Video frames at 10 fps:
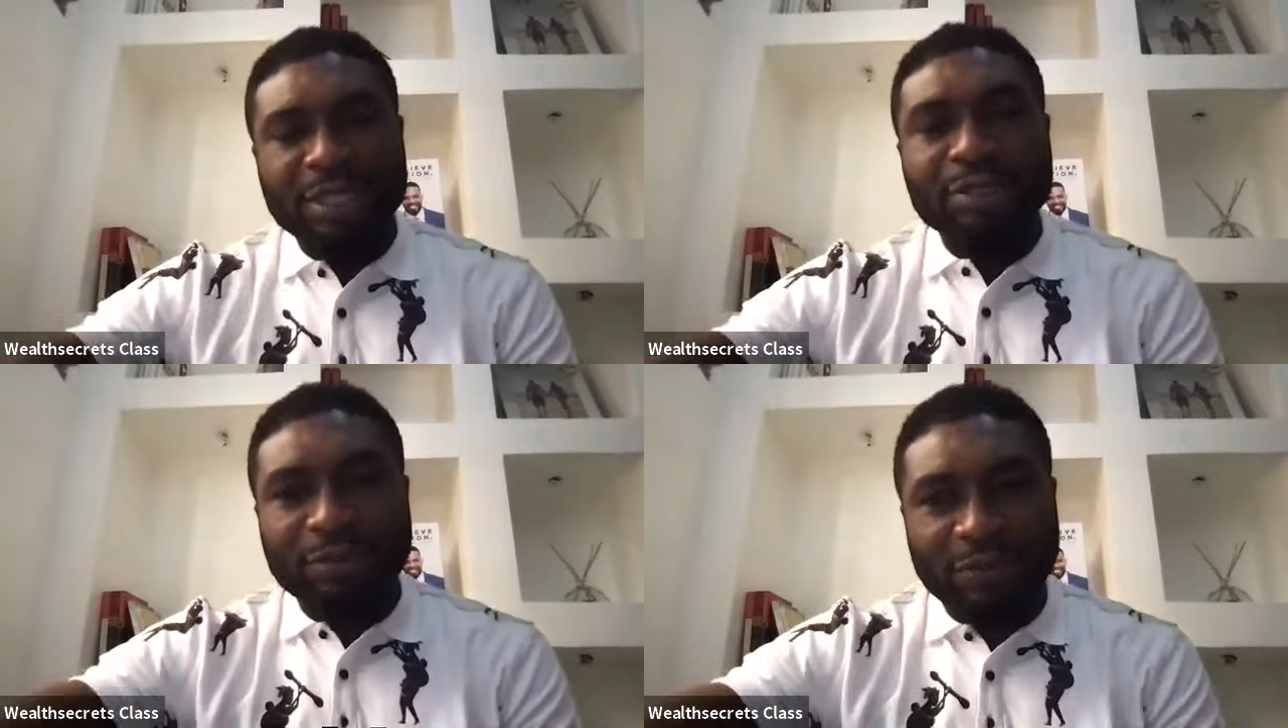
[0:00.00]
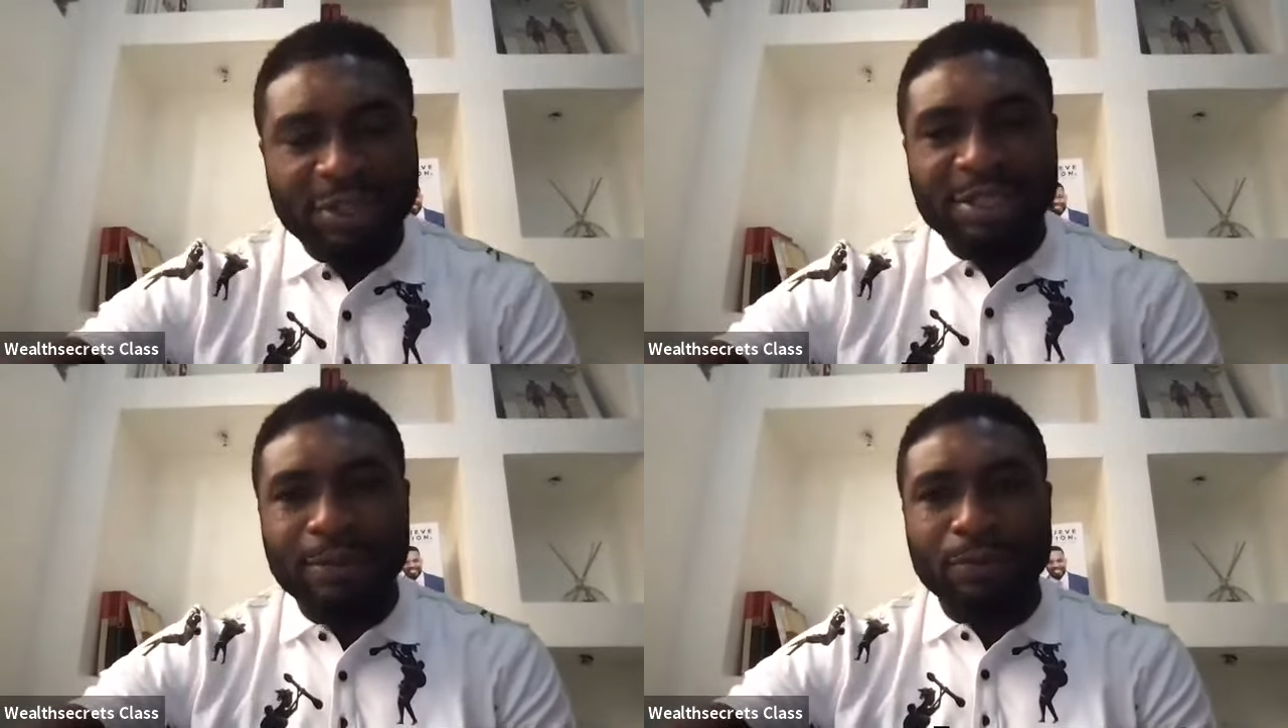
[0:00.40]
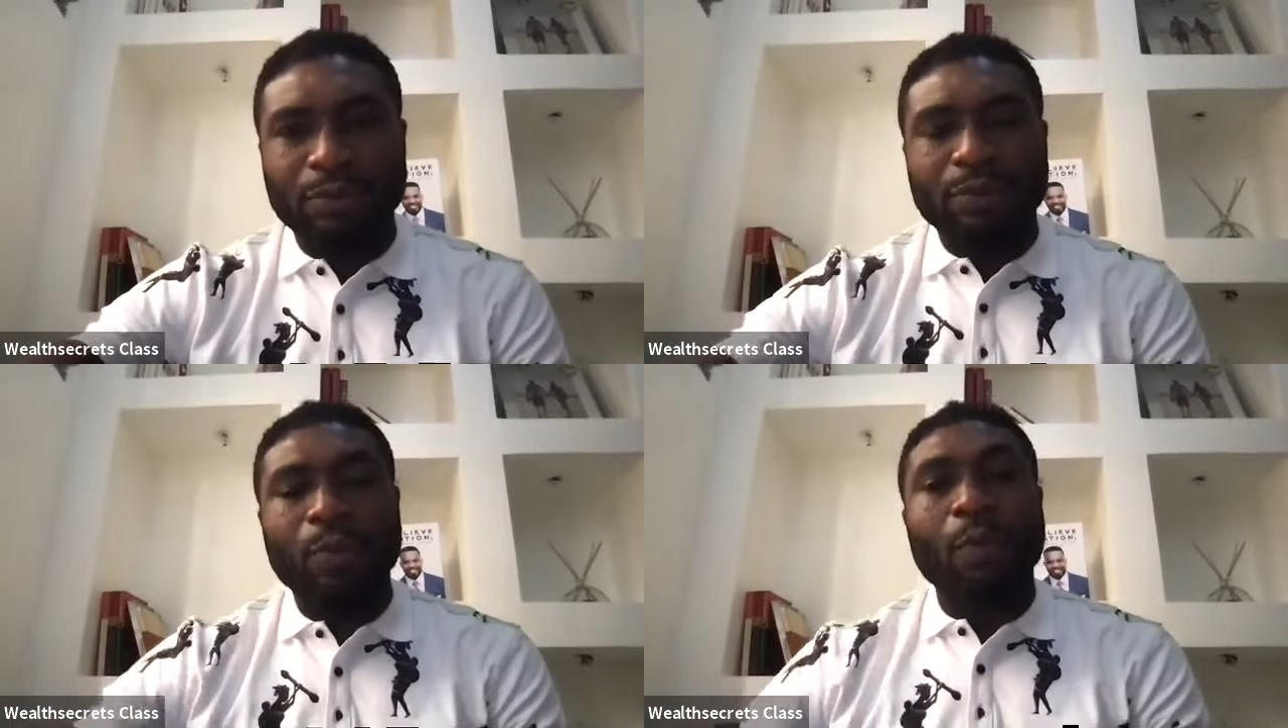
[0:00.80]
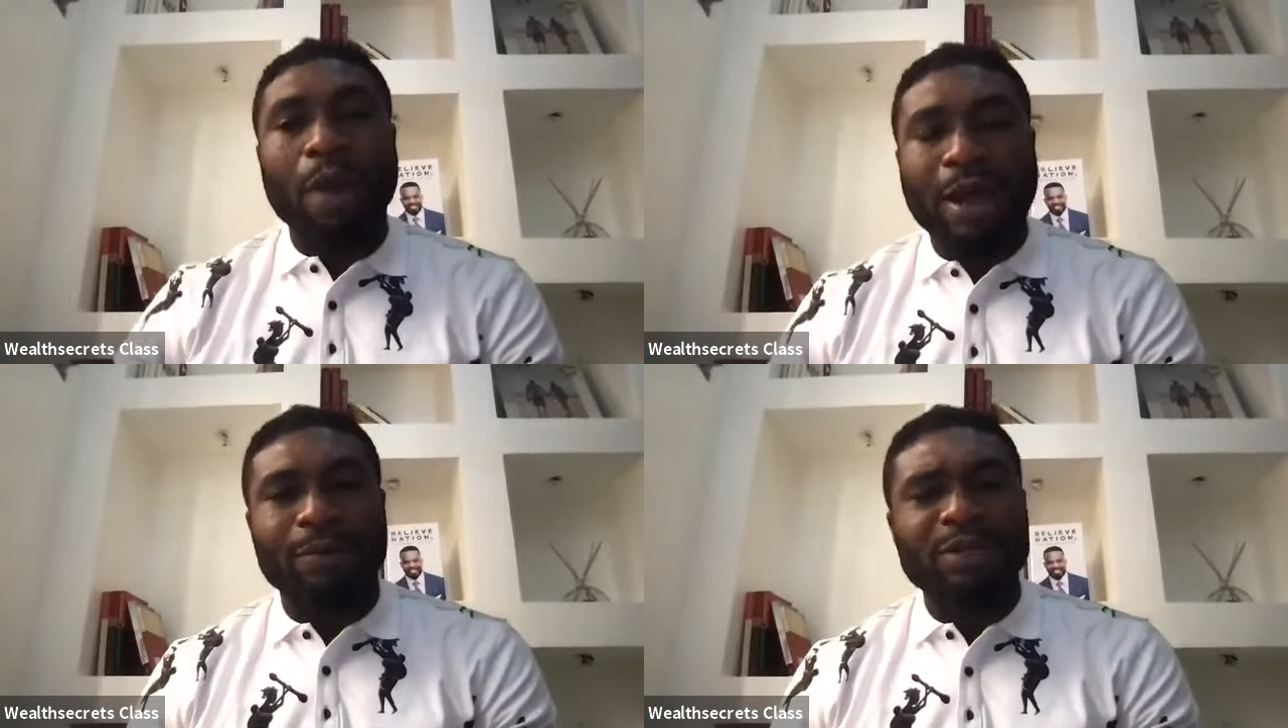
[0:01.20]
into visible,
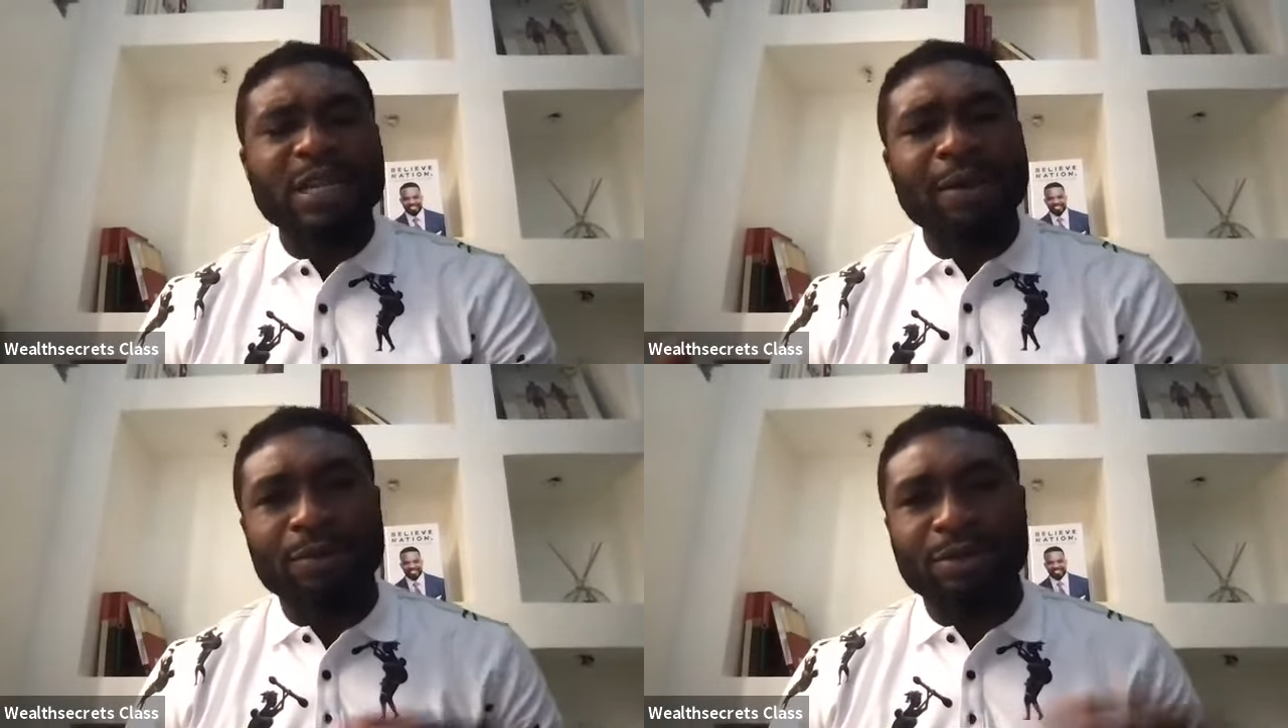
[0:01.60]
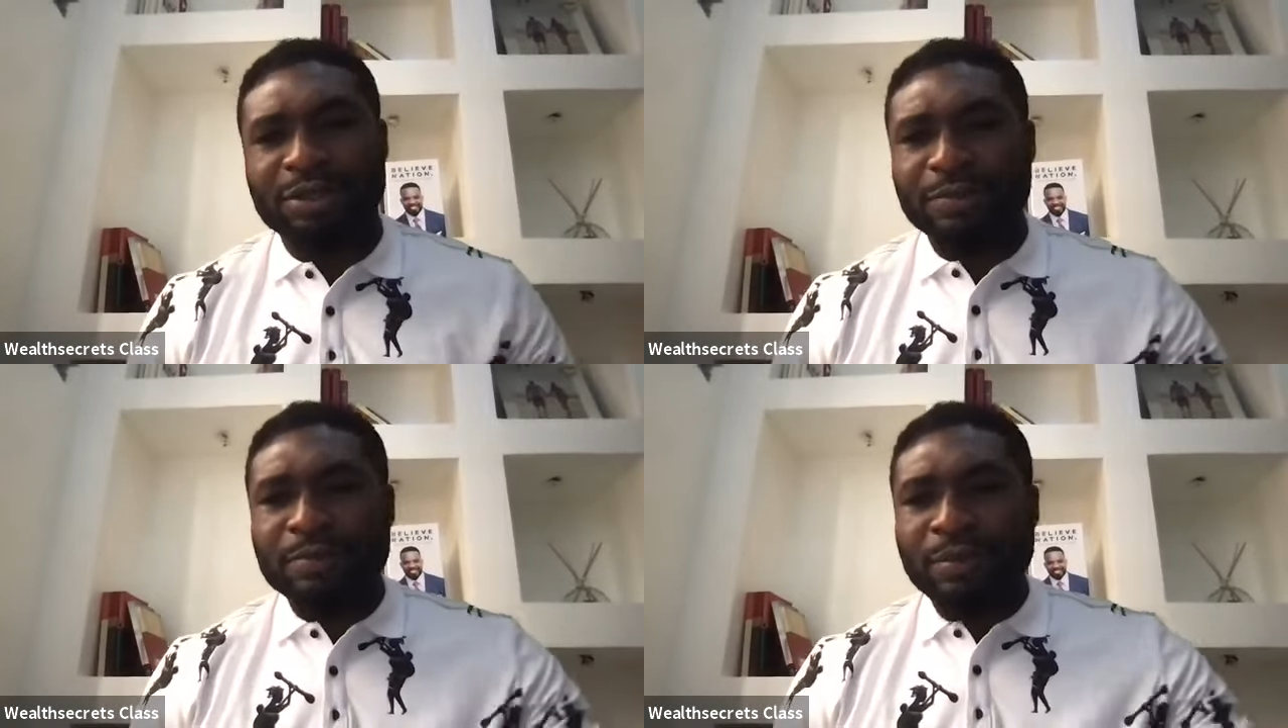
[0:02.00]
wow, that was